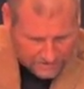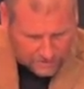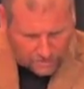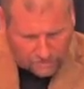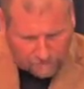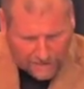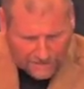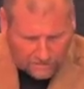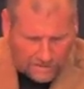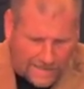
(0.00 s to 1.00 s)
So in the
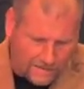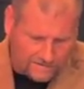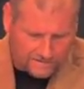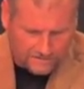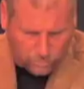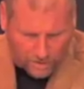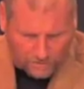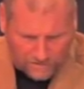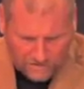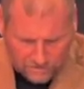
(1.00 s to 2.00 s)
final analysis, were
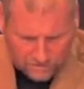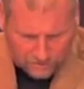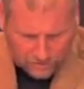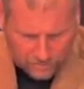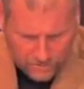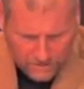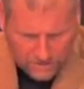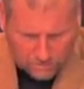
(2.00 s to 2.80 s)
atheism true,